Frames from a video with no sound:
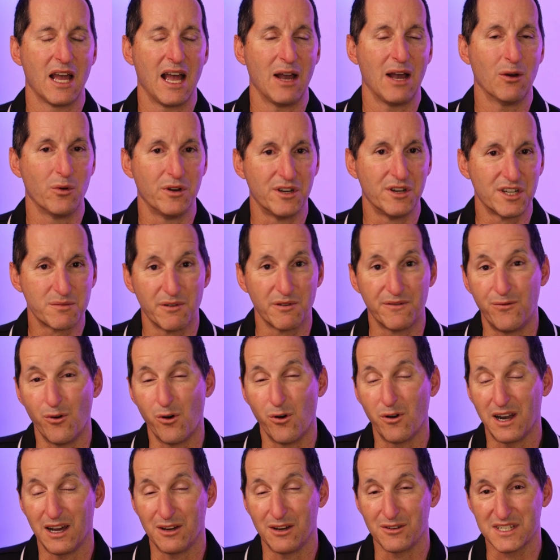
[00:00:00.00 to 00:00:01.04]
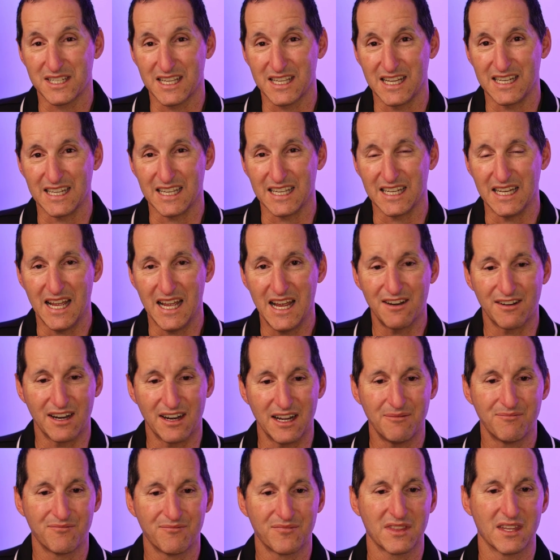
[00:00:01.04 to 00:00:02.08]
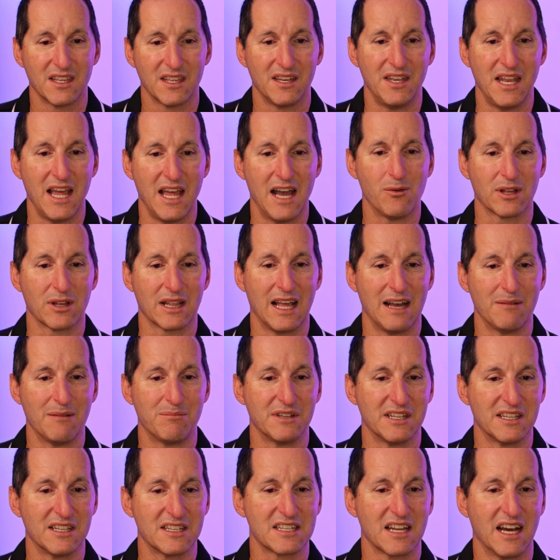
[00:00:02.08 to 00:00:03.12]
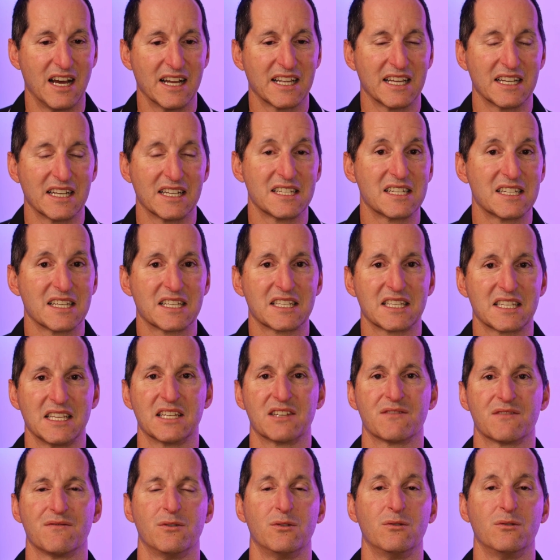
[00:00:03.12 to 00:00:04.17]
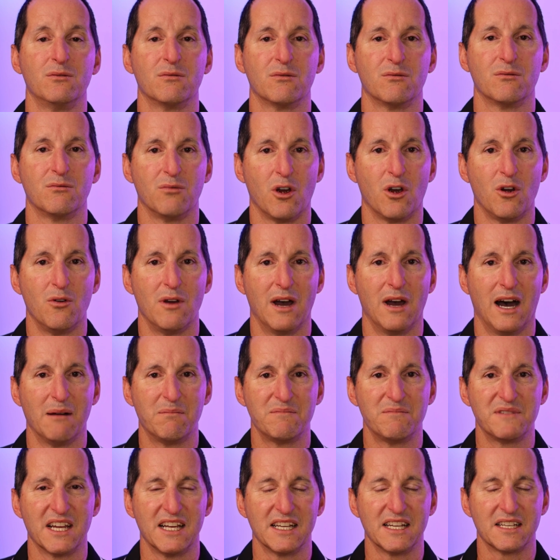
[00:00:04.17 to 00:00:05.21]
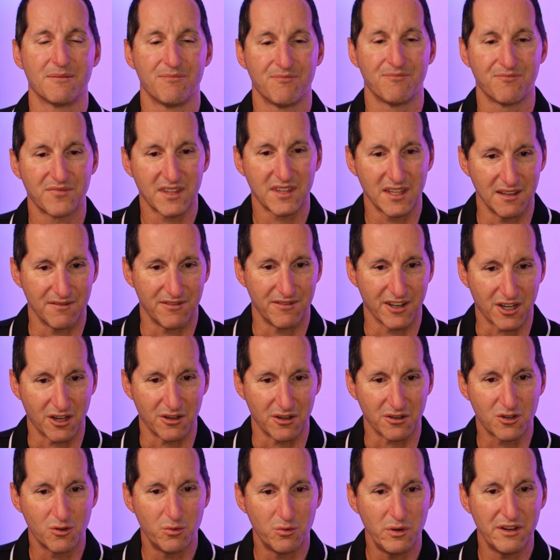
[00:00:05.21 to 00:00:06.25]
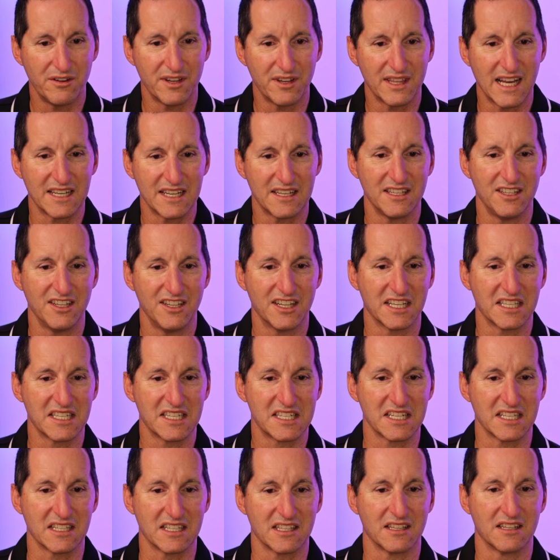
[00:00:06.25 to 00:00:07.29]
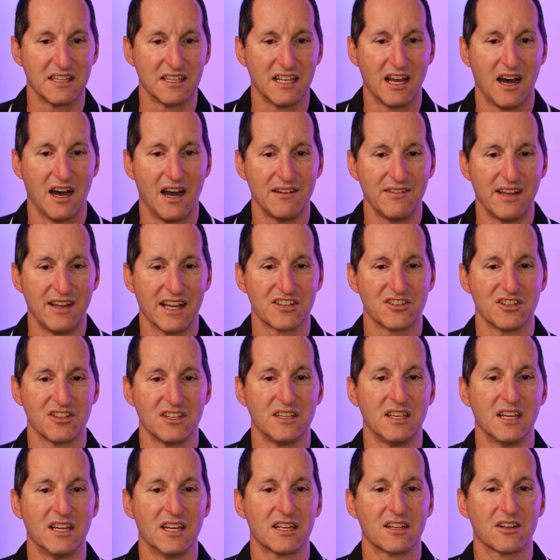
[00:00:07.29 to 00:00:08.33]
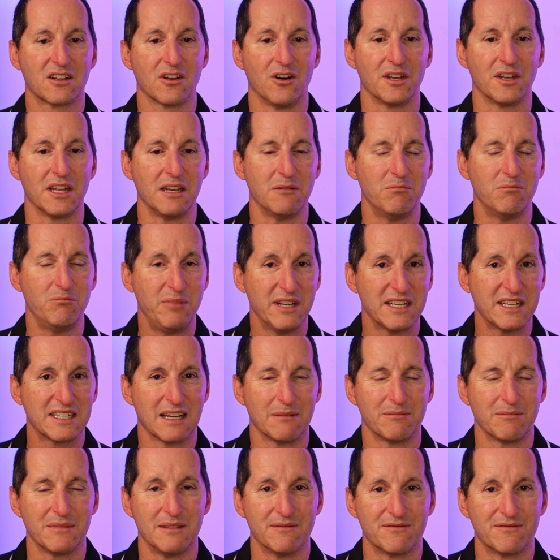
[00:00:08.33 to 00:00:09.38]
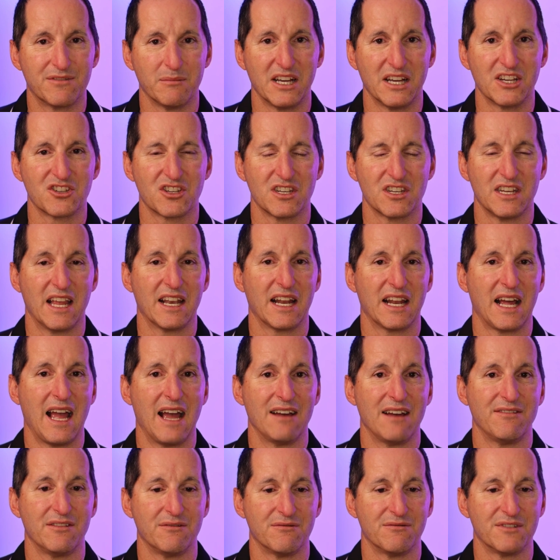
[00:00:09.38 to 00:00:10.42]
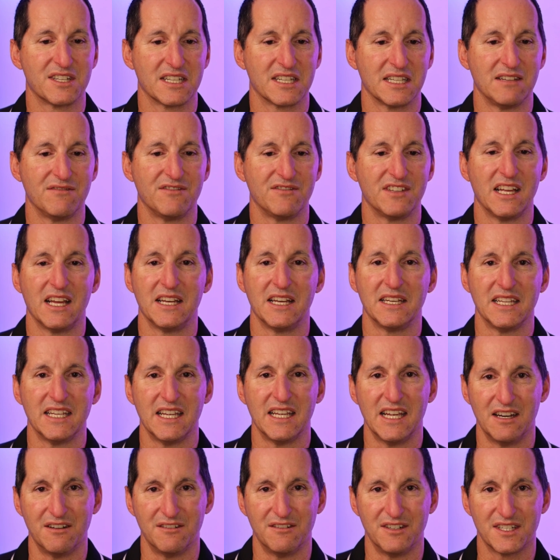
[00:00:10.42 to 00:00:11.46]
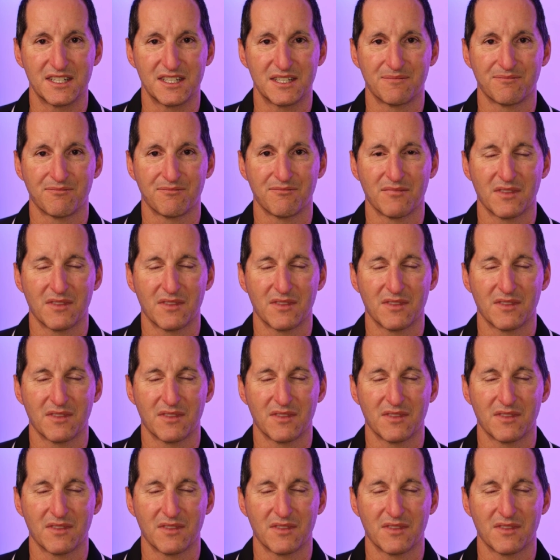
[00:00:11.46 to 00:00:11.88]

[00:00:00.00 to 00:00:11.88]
whereas before I was getting an error, now what will happen is I get a successful row update. If I go query that, you can see that I've actually gone and picked up the information and I haven't received any errors.